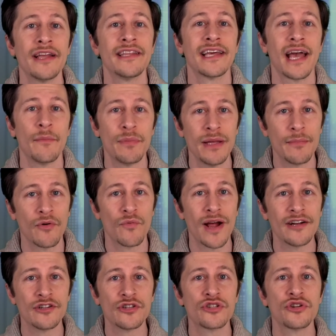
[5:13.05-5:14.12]
to get people
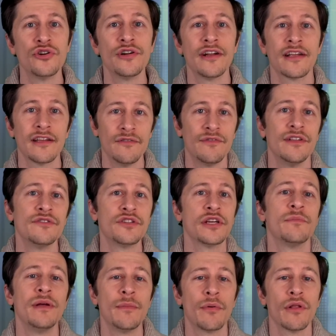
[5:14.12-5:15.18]
registered and convincing
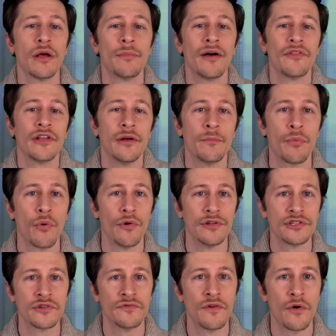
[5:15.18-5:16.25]
people about the
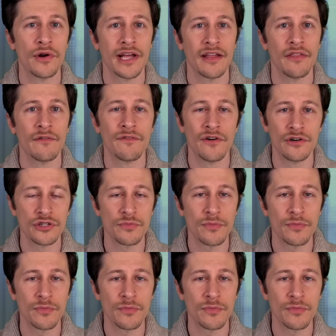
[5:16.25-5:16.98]
importance of voting in the first